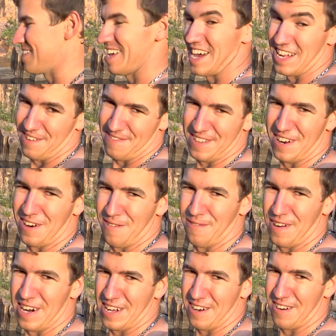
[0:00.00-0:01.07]
It. Yeah, and if you're not
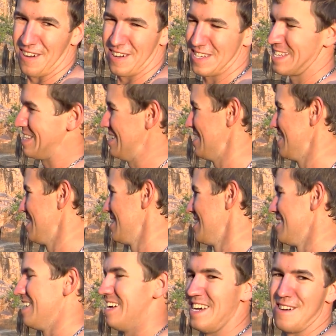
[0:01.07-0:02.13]
afraid of crocs,
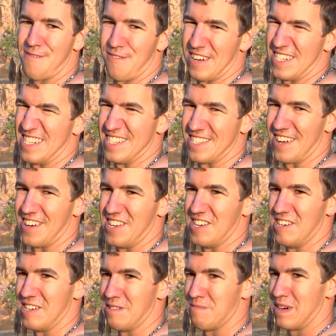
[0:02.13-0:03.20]
freshies don't
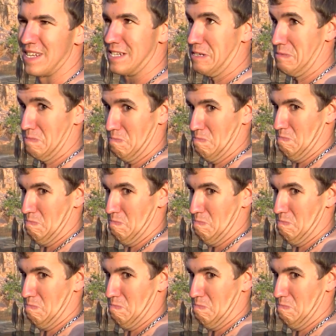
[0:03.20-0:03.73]
hurt you much.